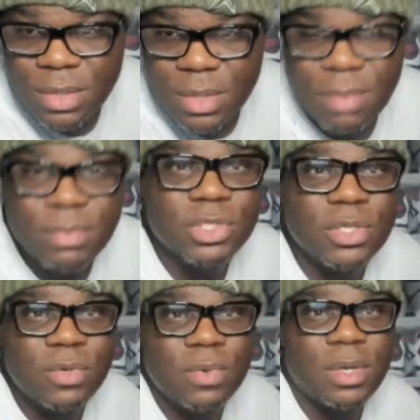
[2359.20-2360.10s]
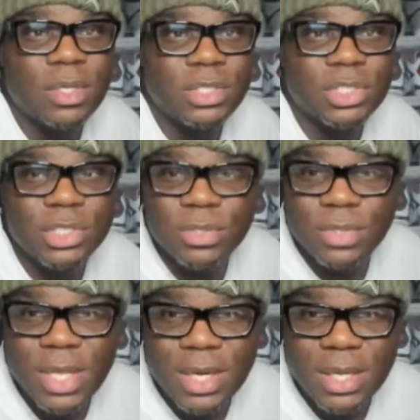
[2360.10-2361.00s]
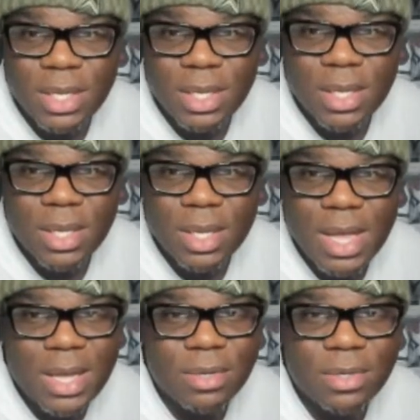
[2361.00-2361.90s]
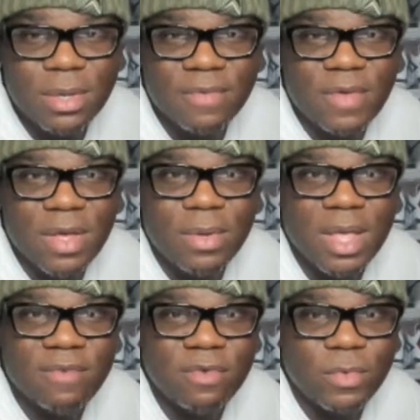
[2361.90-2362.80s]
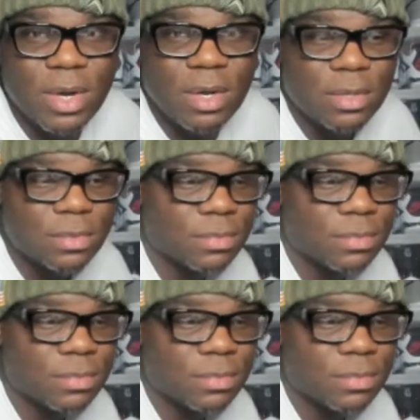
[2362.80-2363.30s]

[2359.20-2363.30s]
I'm gonna show you all a shoe that uh I don't know if I will ever wear.